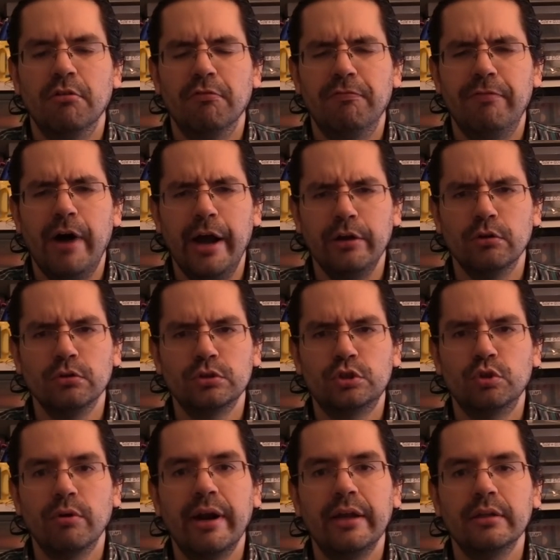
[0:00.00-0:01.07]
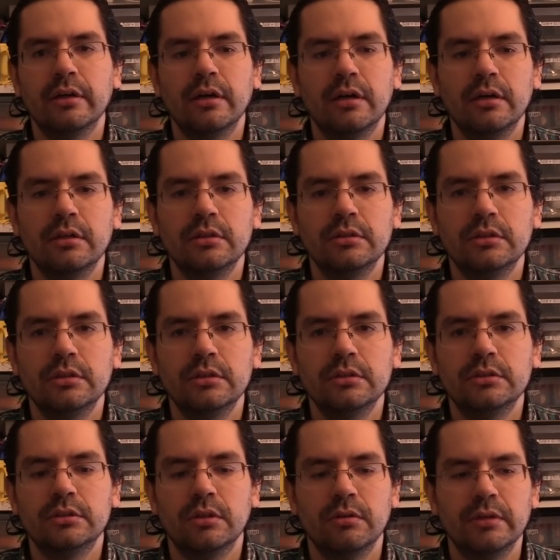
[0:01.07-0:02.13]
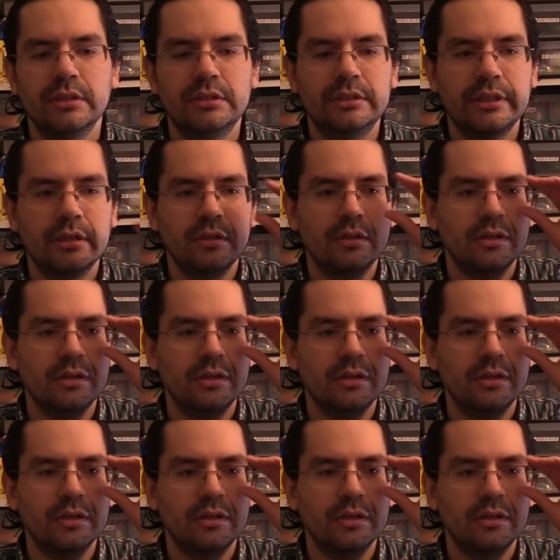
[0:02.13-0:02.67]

final trailer. So let's take a